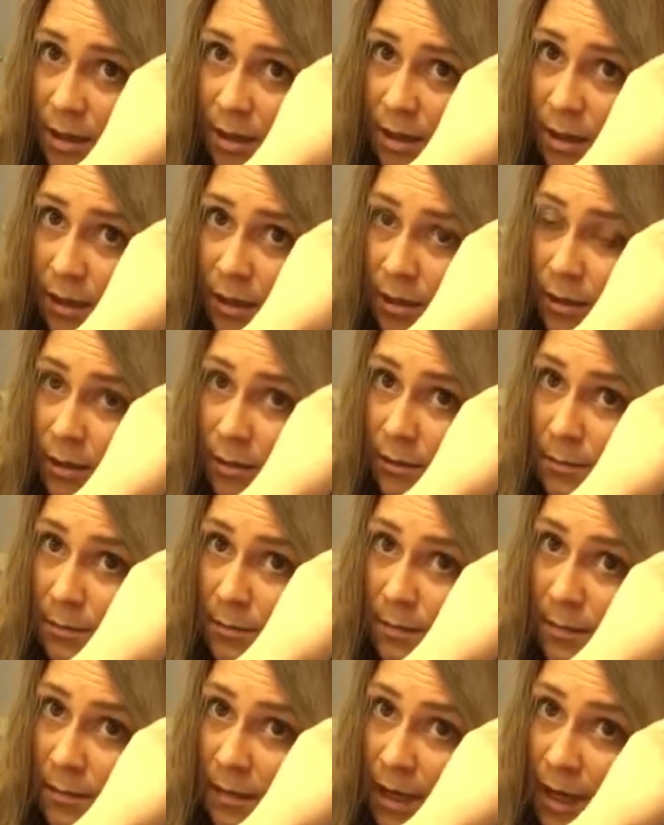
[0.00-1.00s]

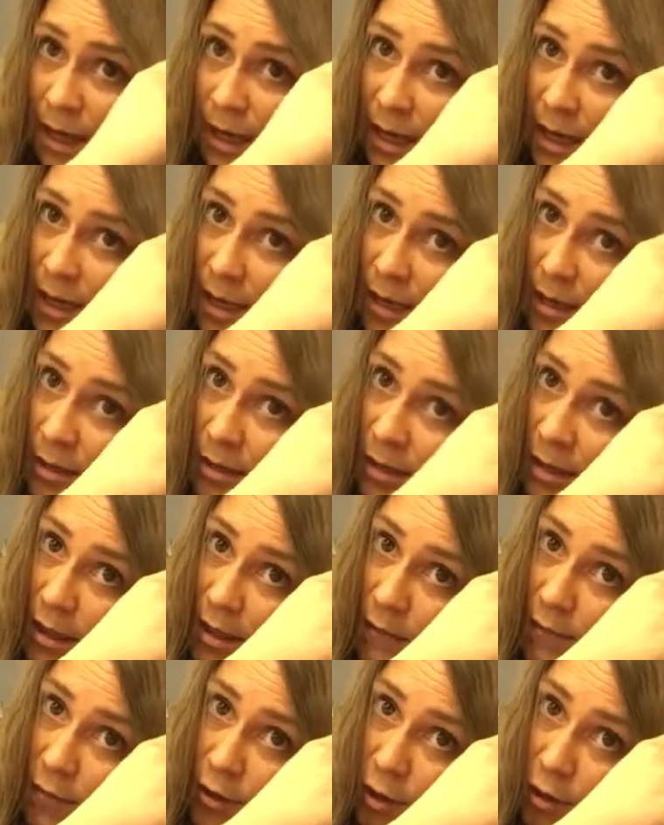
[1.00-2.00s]
And
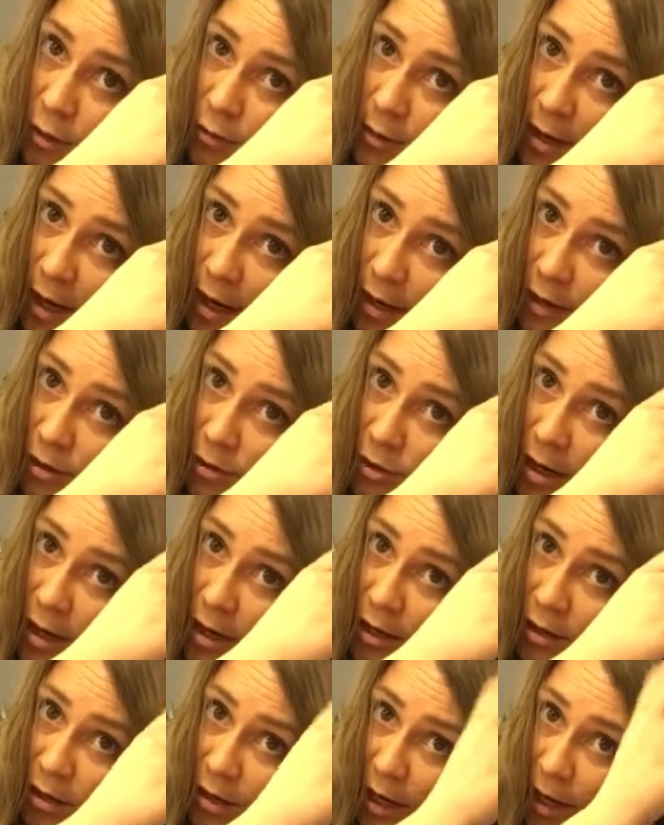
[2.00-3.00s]
if you air
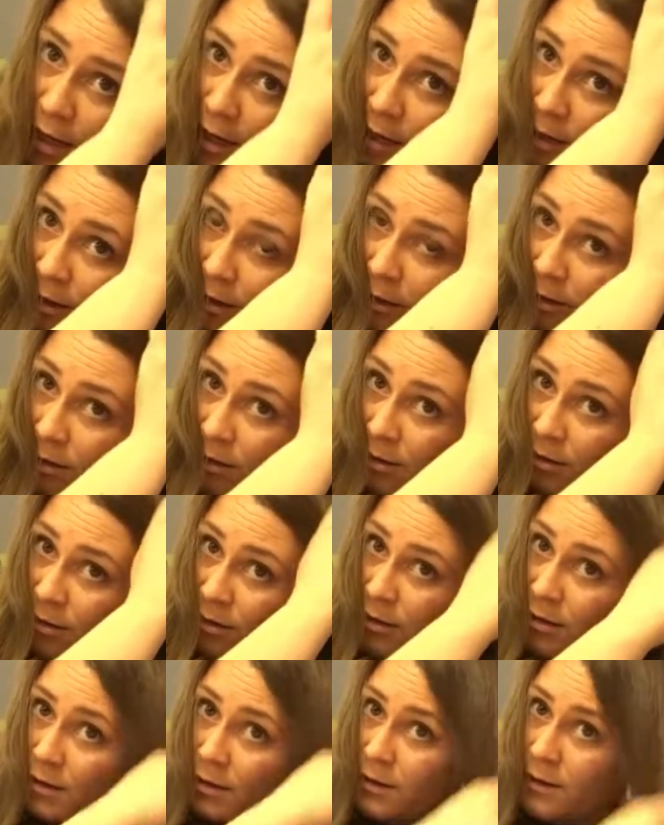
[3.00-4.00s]
dry your hair,
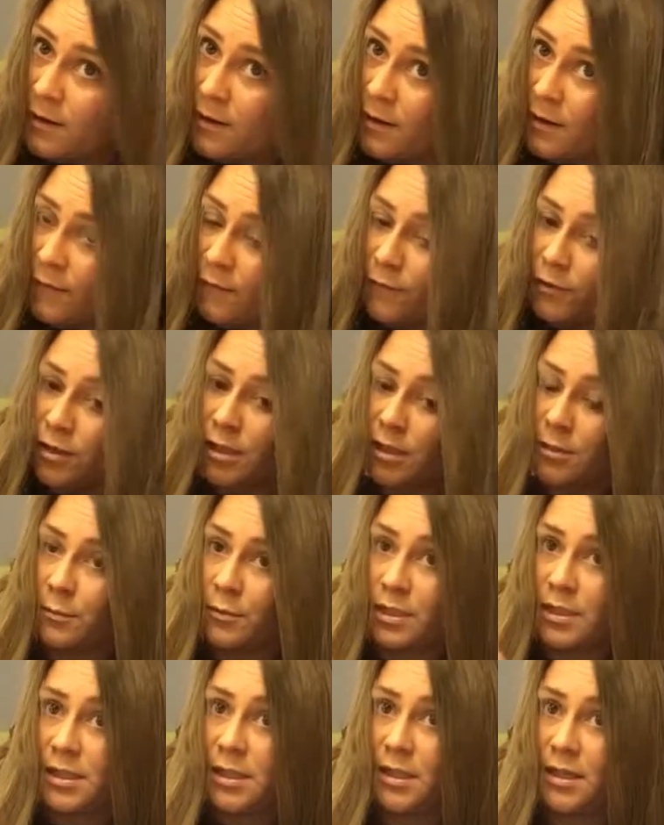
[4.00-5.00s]
for some
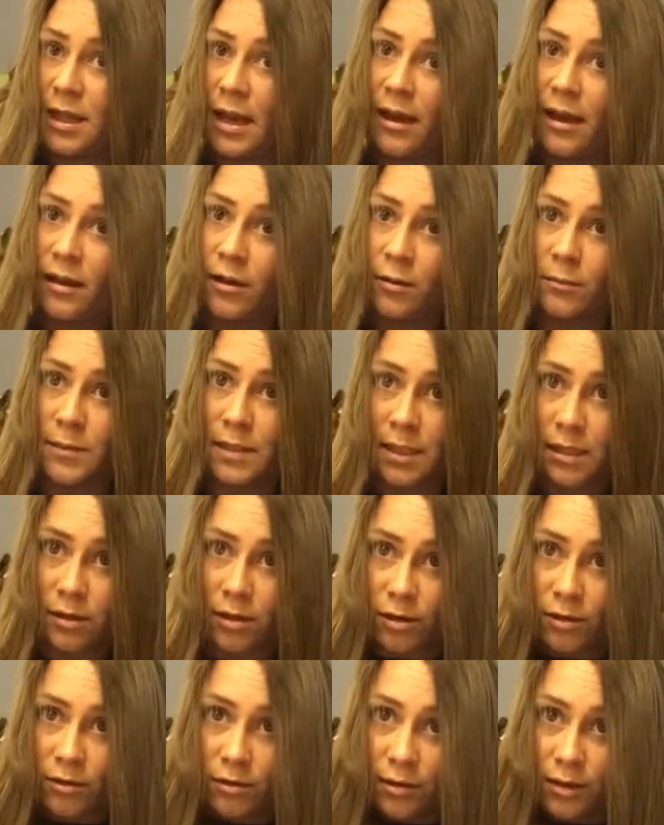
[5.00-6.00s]
reason that helps it
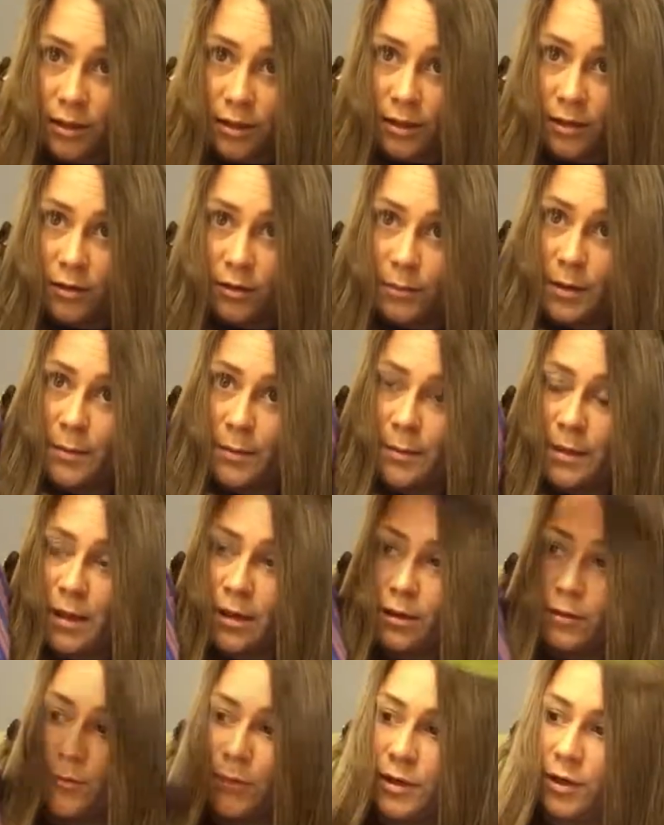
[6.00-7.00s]
curl a little bit
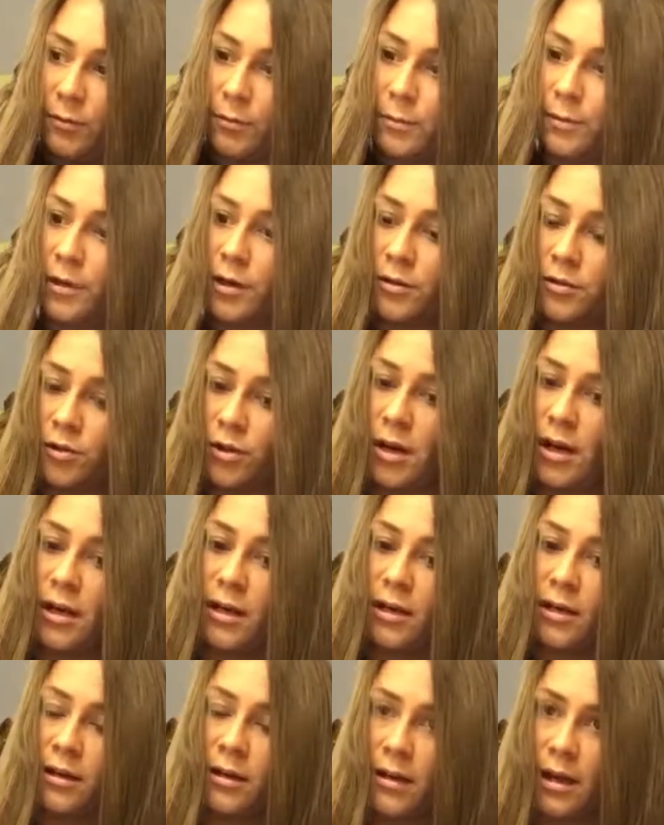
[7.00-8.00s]
better. When you're blow
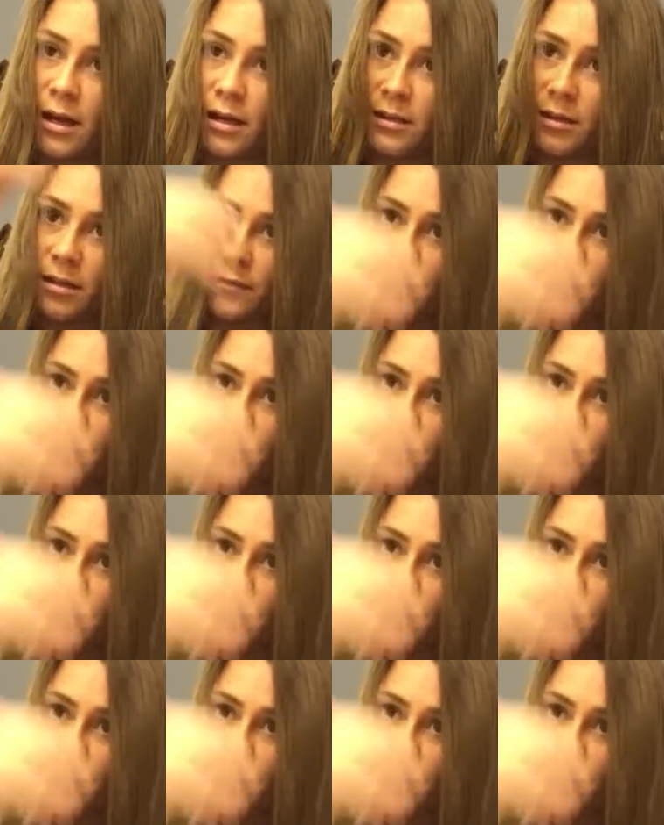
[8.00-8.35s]
drying, it kind